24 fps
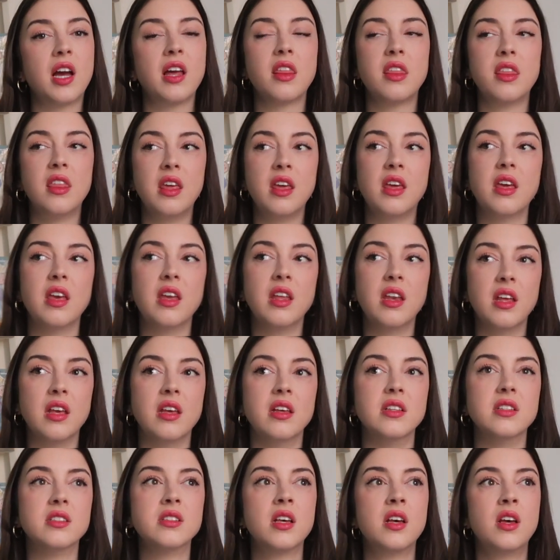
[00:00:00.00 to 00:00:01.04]
I think it
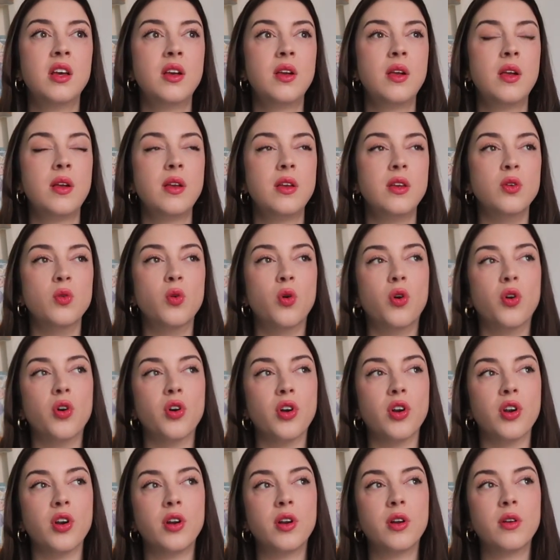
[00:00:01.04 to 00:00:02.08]
is
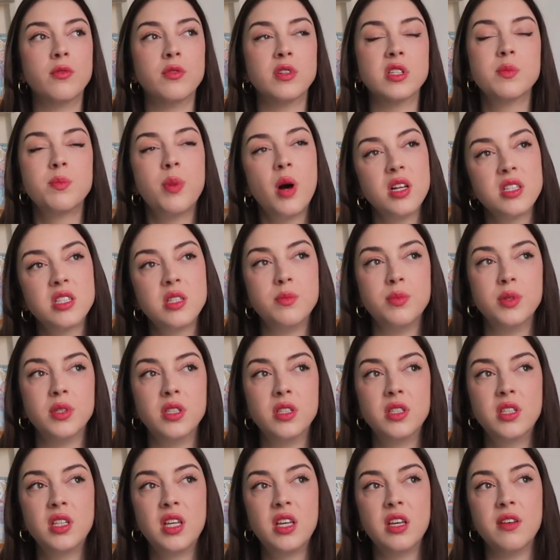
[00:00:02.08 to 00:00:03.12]
your
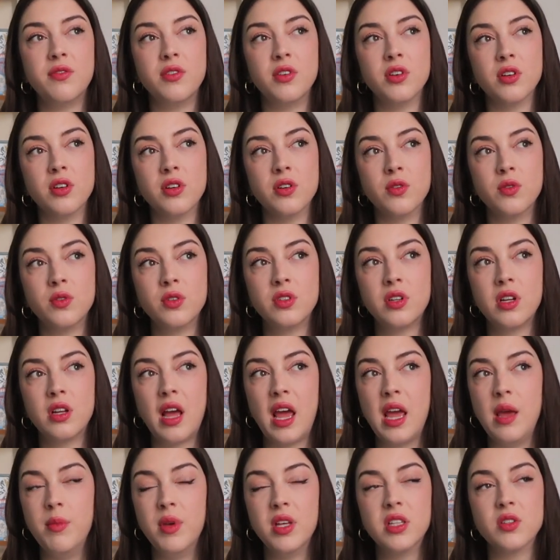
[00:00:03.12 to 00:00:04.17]
responsibility, if you're
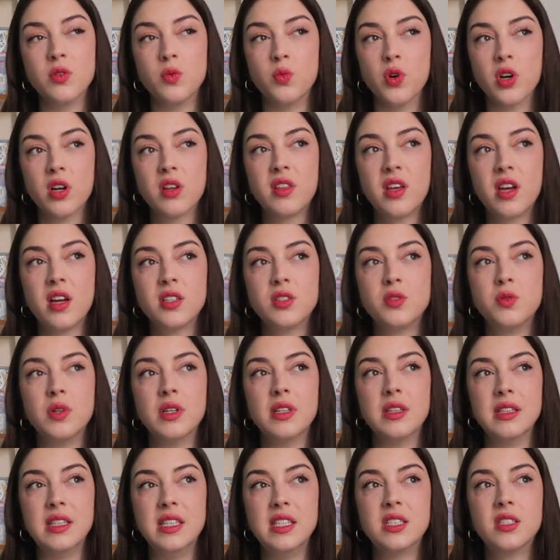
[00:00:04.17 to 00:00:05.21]
aiming to work there, to
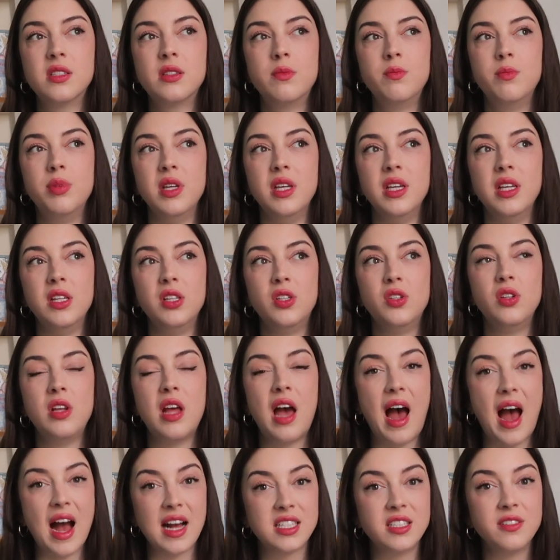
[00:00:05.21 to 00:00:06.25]
at least be
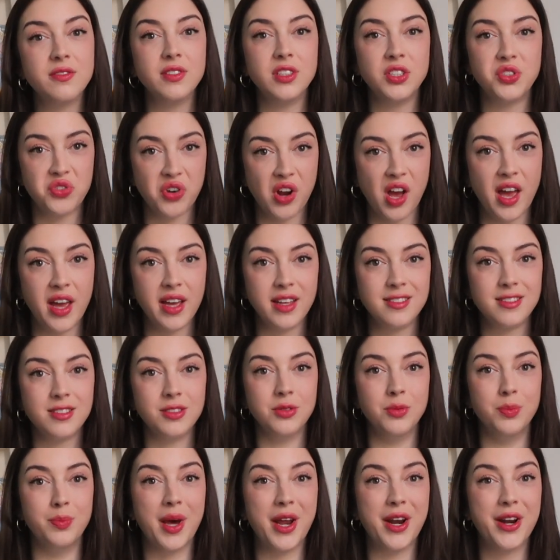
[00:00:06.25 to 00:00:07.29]
actively trying
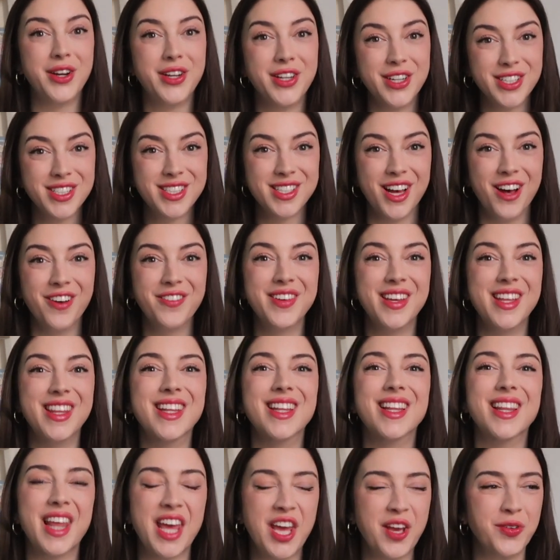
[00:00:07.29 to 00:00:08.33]
to better yourself in
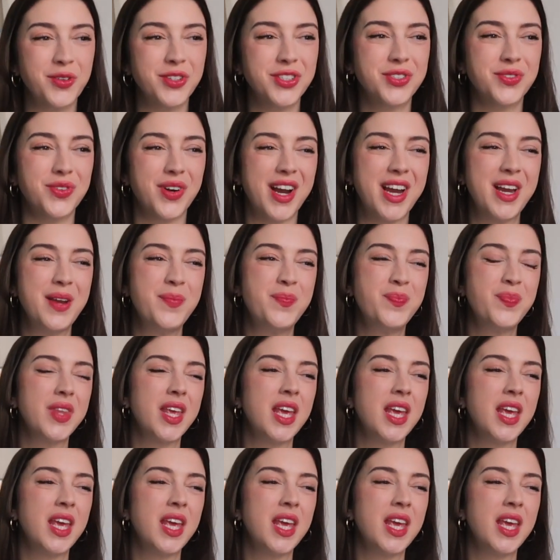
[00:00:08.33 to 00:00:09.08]
the language, right?